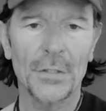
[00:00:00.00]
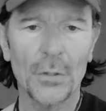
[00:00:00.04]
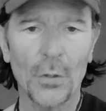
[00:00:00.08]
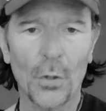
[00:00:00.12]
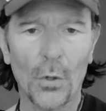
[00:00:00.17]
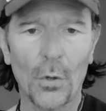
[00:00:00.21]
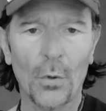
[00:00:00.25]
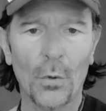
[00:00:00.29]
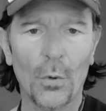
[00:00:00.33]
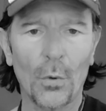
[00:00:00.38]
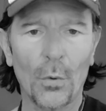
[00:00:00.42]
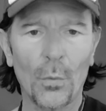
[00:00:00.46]

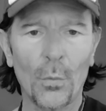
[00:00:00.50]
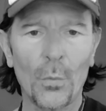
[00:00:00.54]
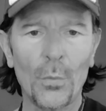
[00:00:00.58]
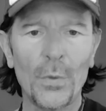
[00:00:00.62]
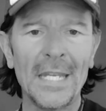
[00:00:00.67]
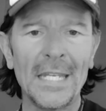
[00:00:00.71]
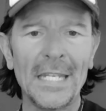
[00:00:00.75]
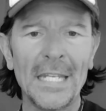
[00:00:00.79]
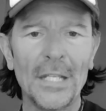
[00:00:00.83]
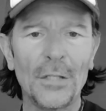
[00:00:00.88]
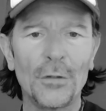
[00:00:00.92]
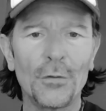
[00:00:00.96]
So
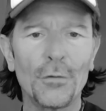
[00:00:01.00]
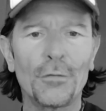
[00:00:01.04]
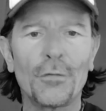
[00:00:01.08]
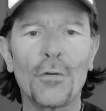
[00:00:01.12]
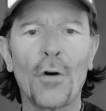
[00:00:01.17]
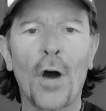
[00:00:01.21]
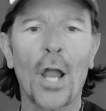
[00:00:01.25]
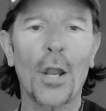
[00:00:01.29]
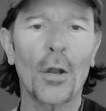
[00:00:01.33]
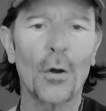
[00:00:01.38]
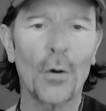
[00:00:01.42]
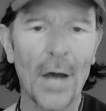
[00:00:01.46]
we need
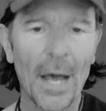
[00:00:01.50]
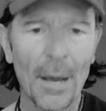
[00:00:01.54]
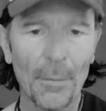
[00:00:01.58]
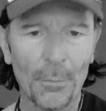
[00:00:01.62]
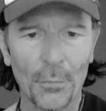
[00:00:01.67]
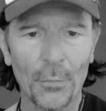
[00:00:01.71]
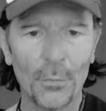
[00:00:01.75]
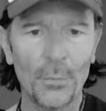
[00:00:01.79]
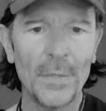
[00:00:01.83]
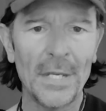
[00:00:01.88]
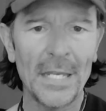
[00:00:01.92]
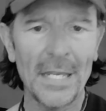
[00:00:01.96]
to follow
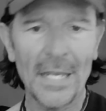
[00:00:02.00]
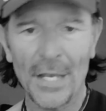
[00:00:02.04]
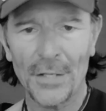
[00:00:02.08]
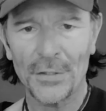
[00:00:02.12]
up.